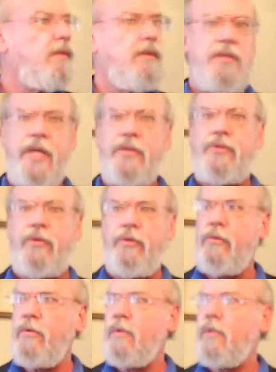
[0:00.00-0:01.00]
Is that
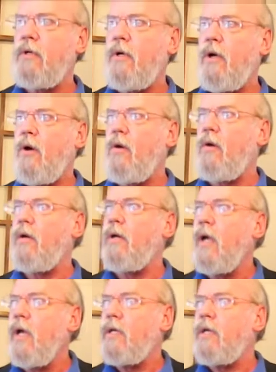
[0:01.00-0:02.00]
true?
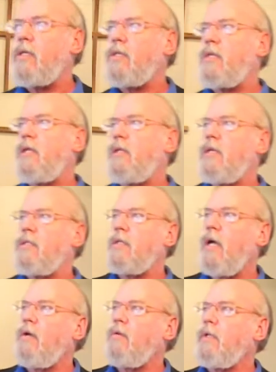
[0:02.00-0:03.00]
Or does
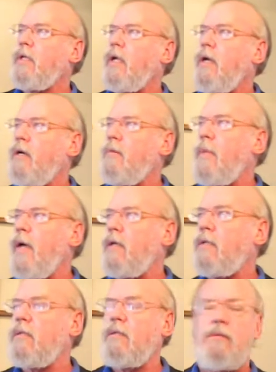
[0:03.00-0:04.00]
God only care
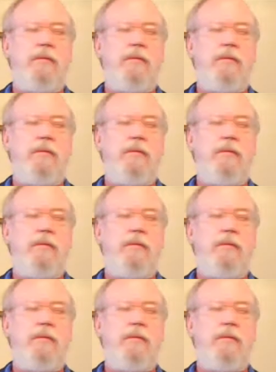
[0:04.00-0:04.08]
about